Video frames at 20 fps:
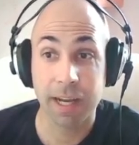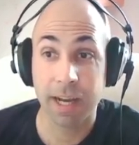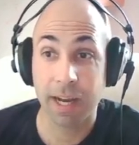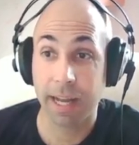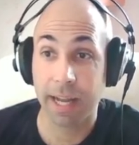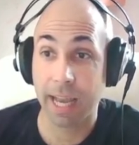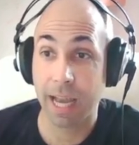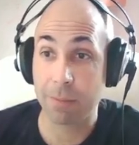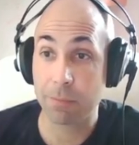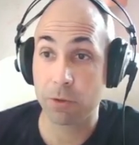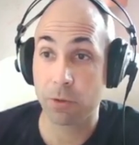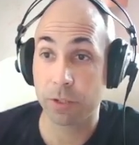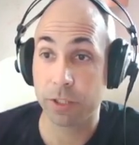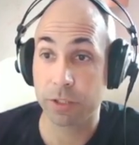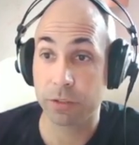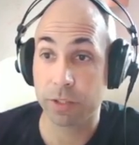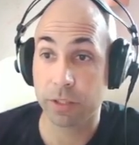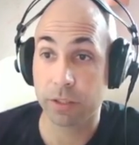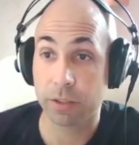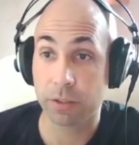I am going
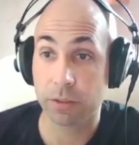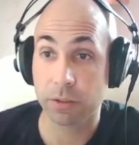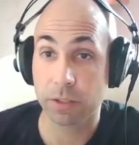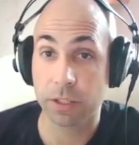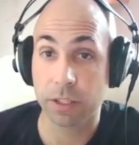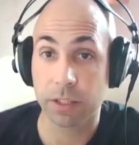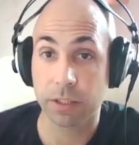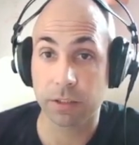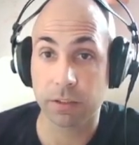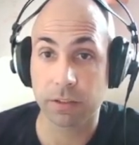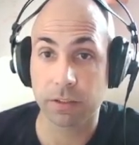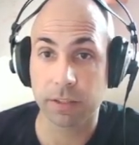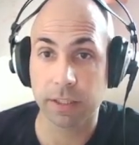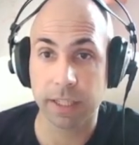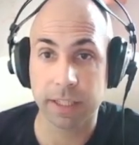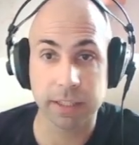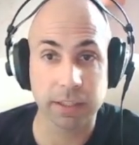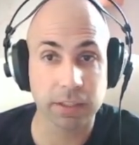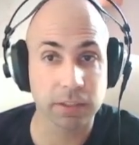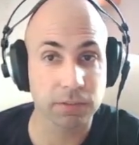to include here
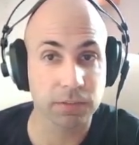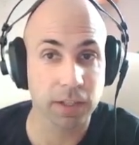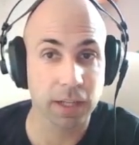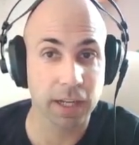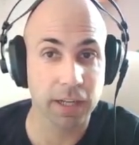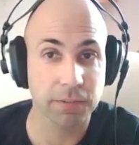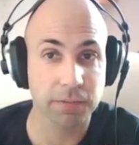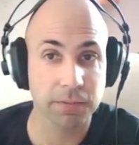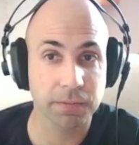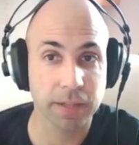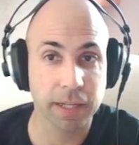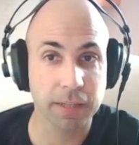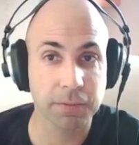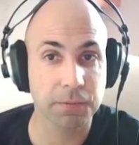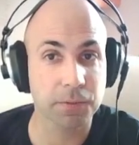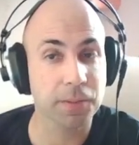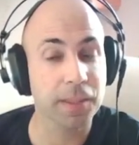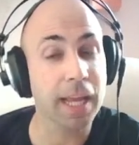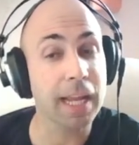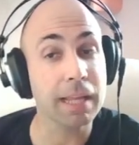the end of life. And
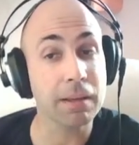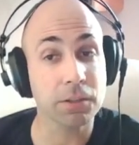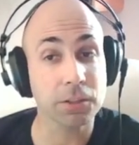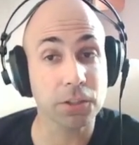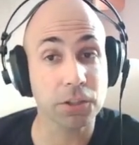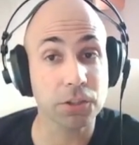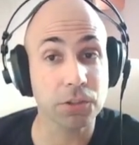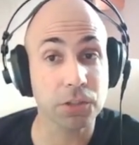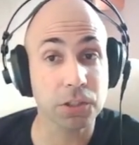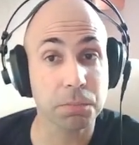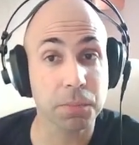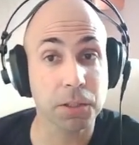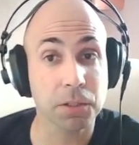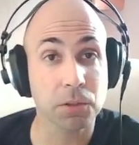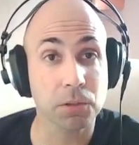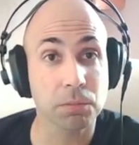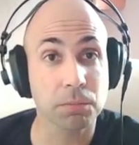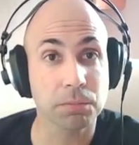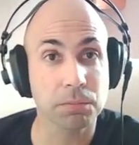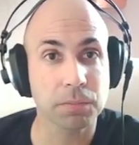for that, I'm going to use a
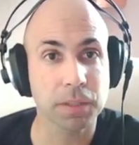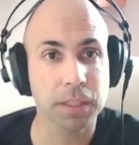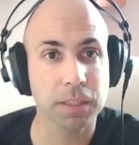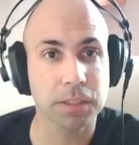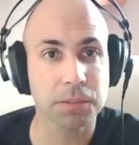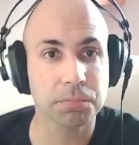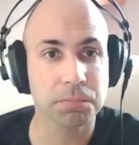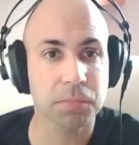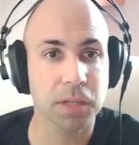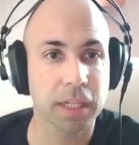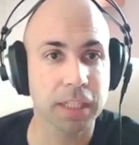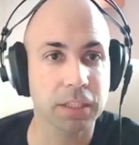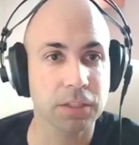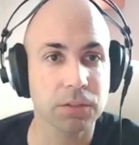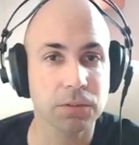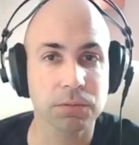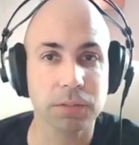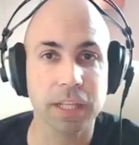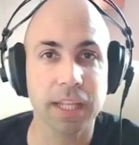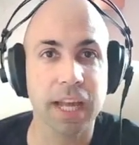bundle, because I
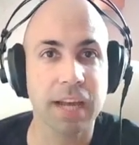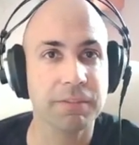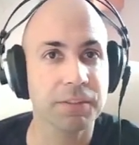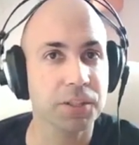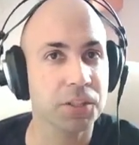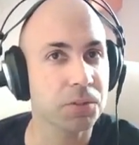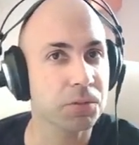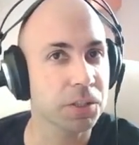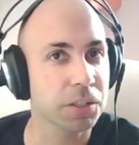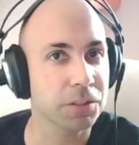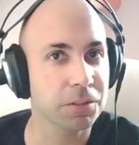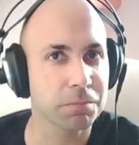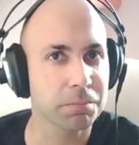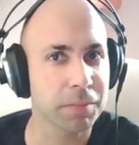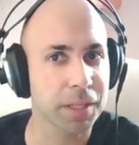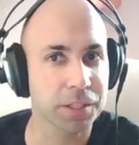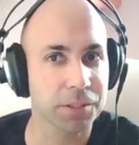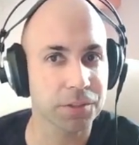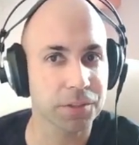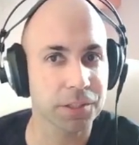don't really have a unit to
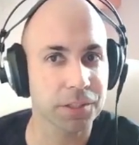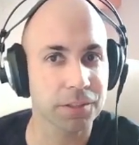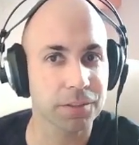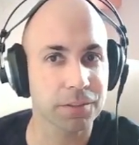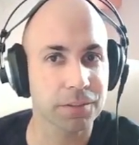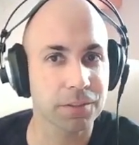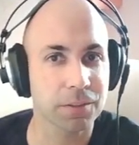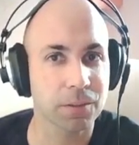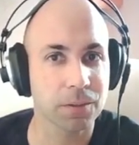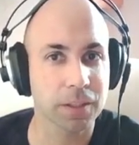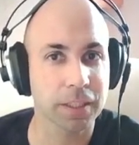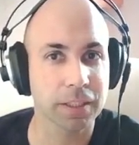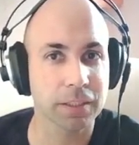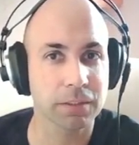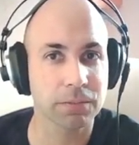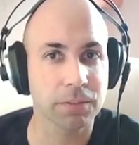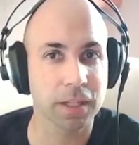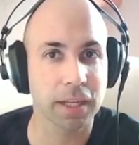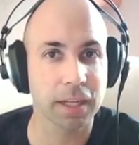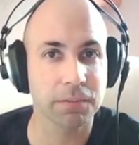measure the whole end
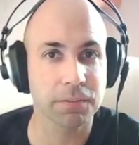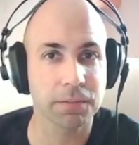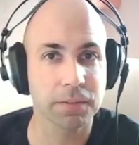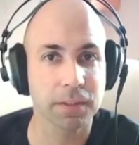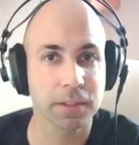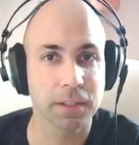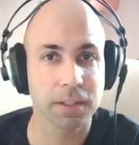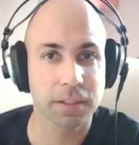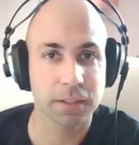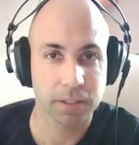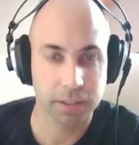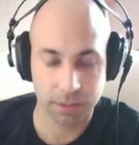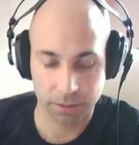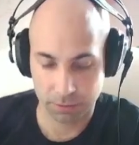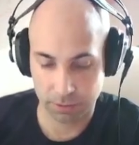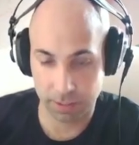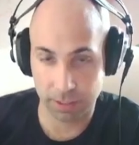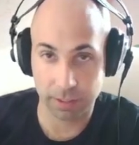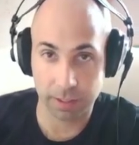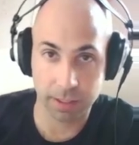of life.
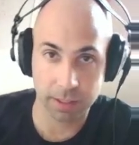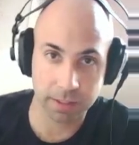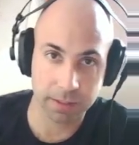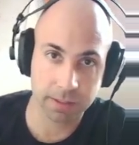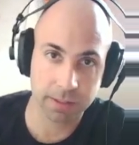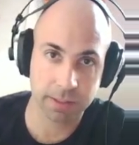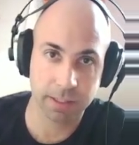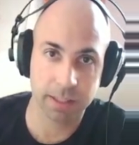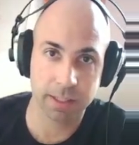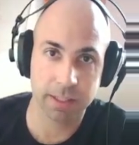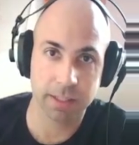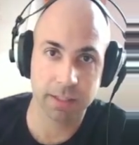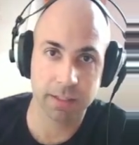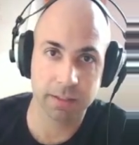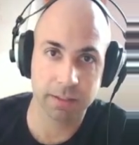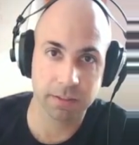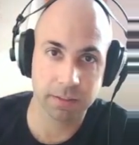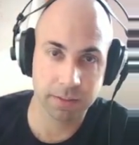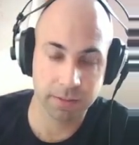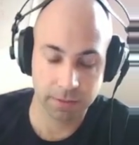So I'll say
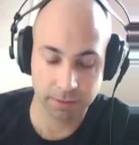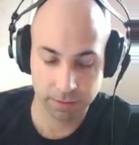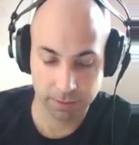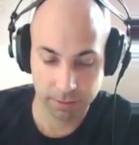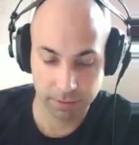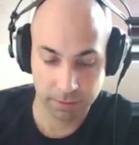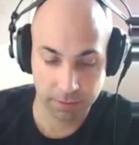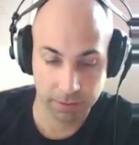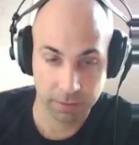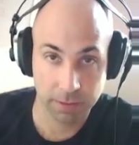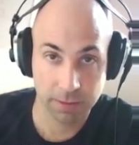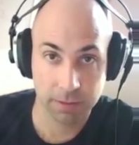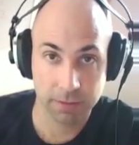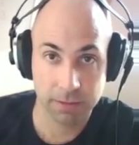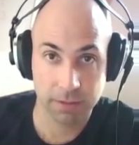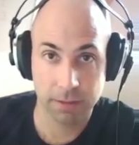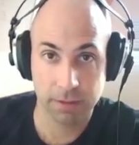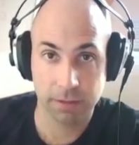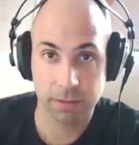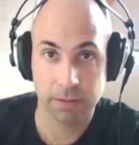here,
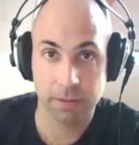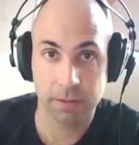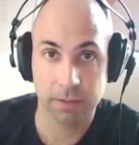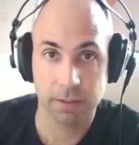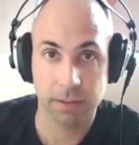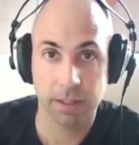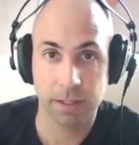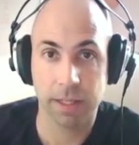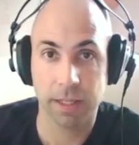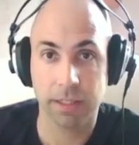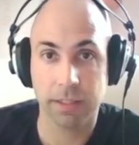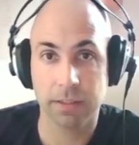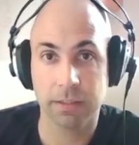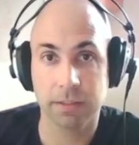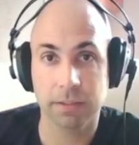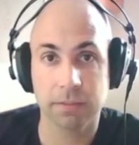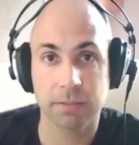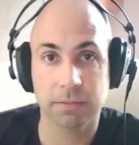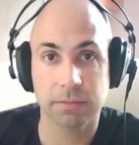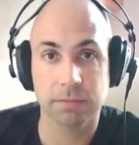
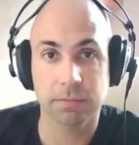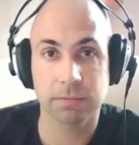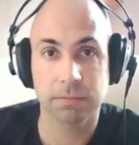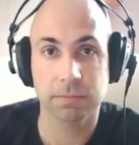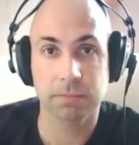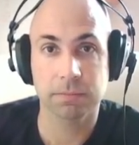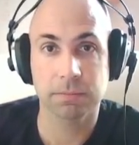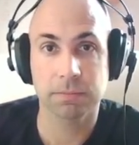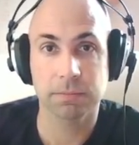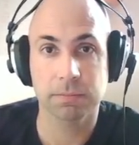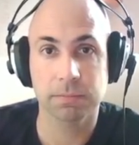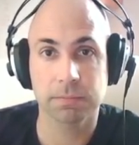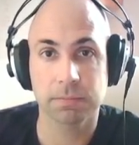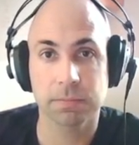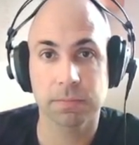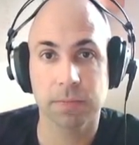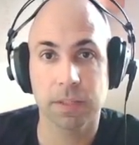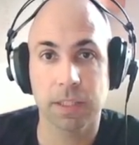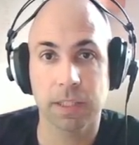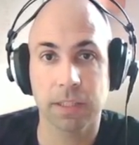end
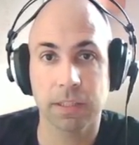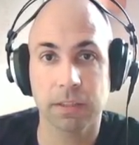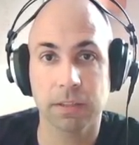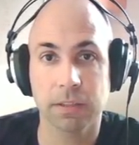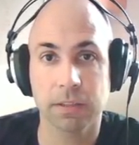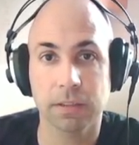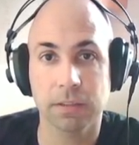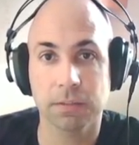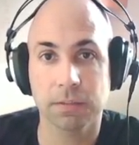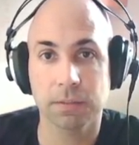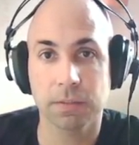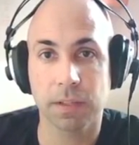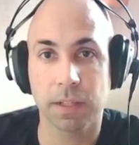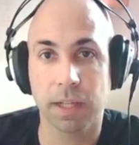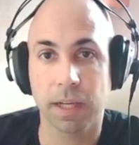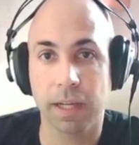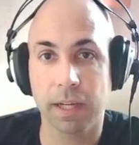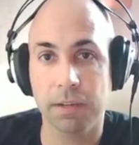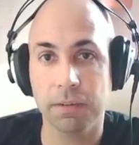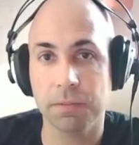of
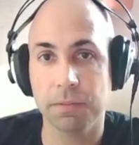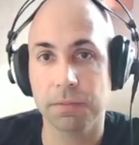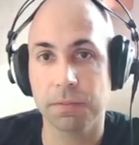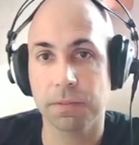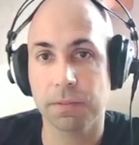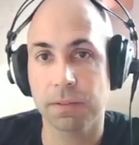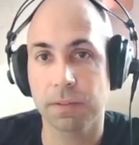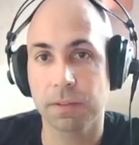life.